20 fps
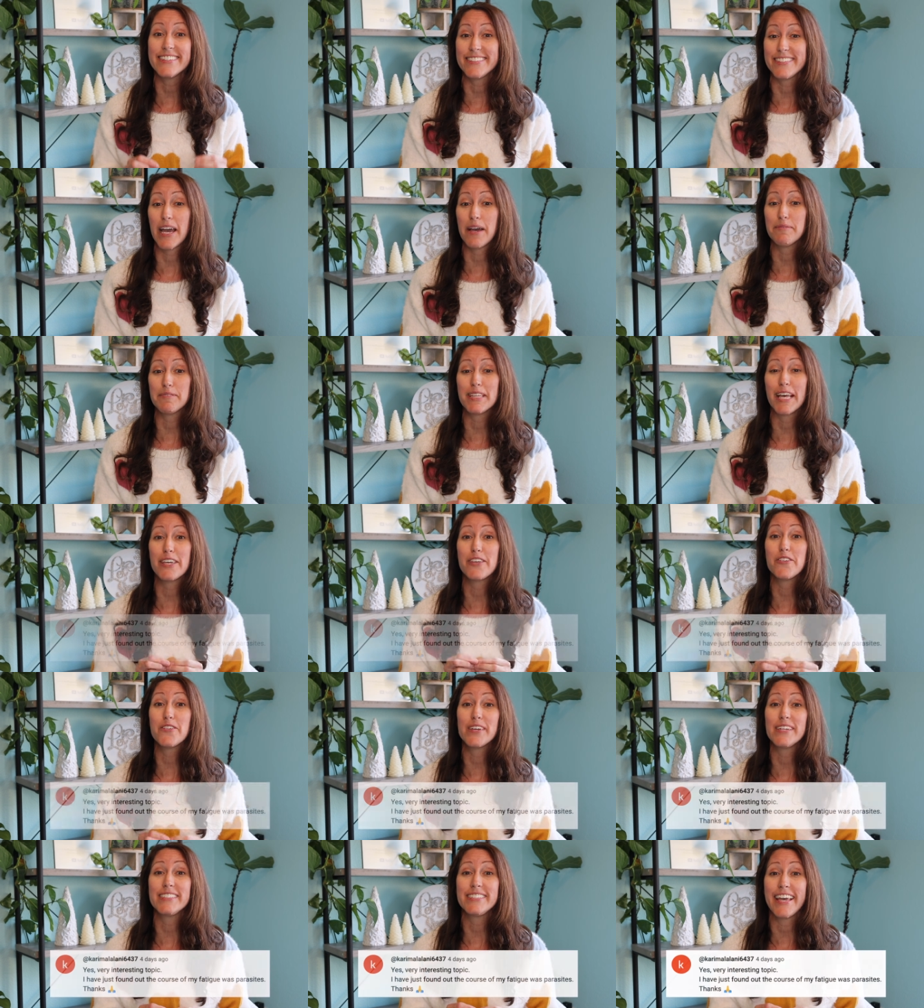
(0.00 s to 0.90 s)
steps that
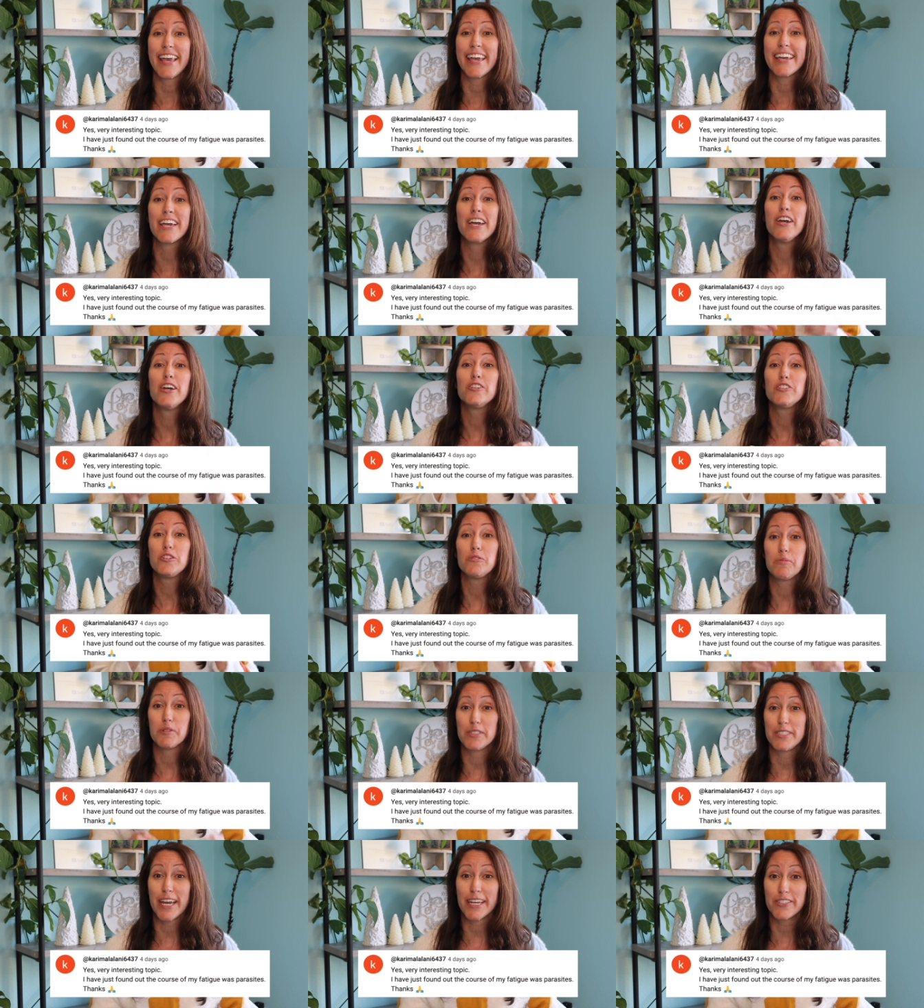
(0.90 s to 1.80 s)
you can take to
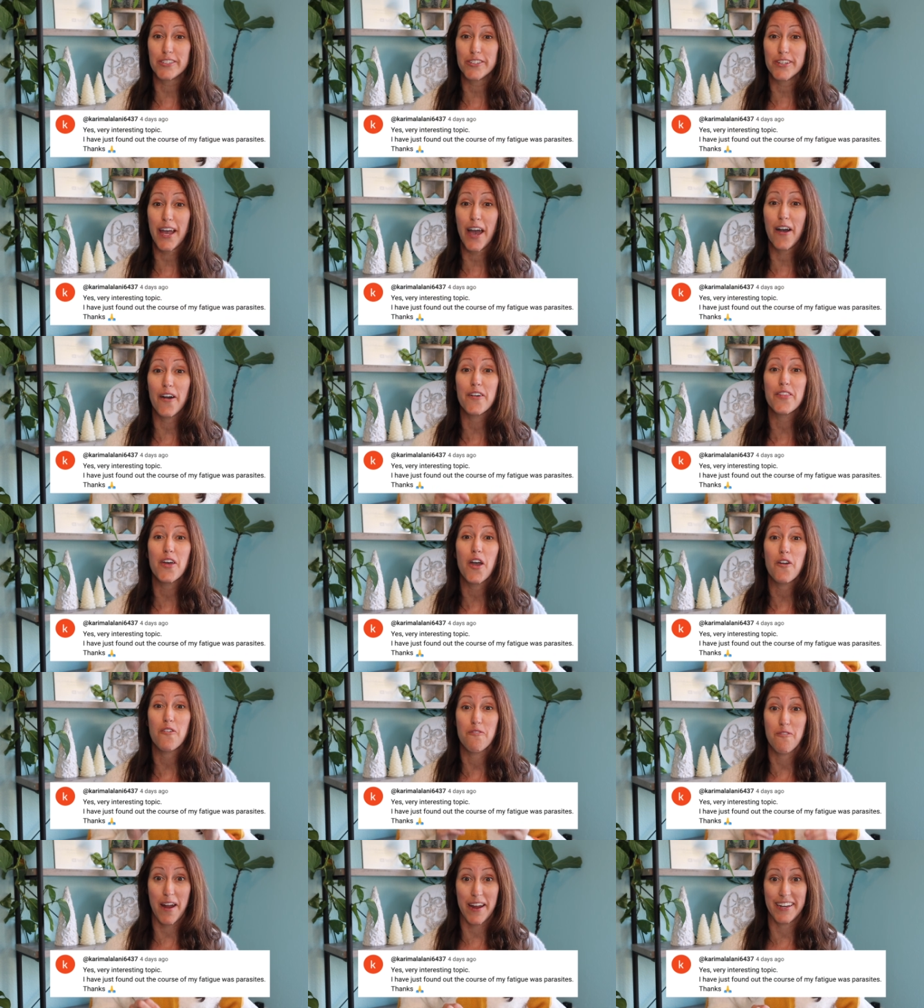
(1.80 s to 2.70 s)
protect your health
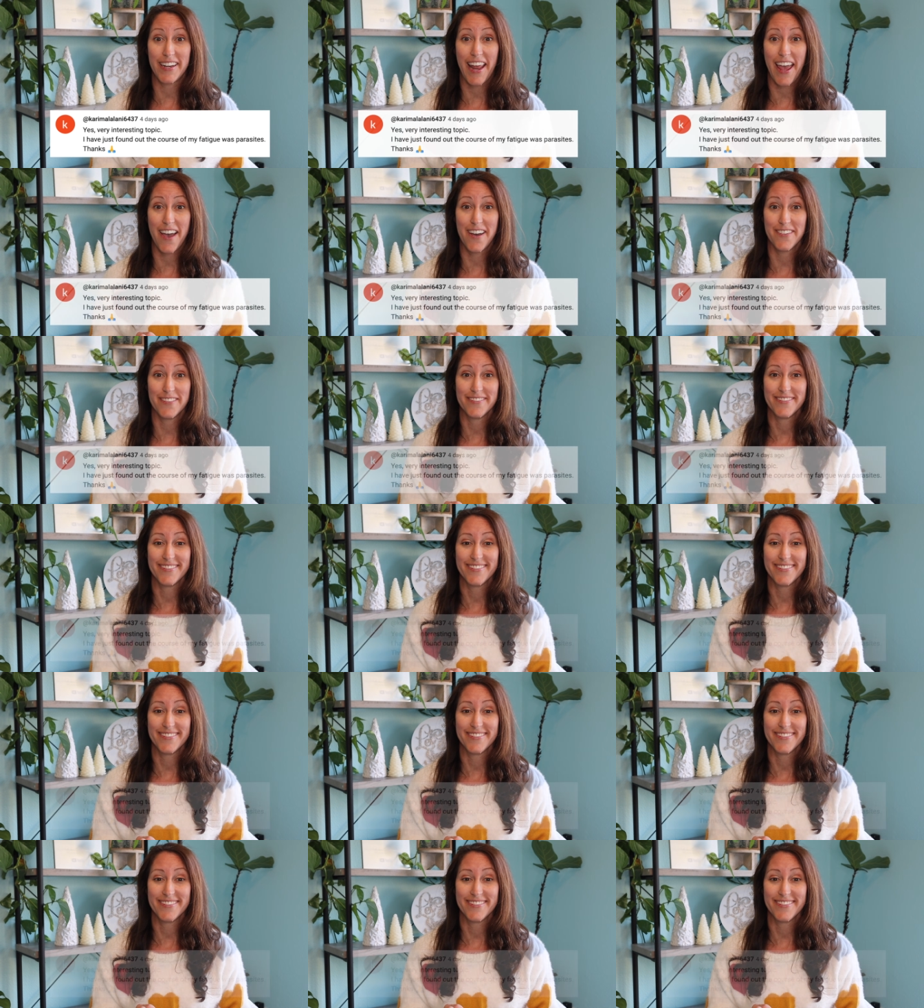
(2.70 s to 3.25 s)
right now.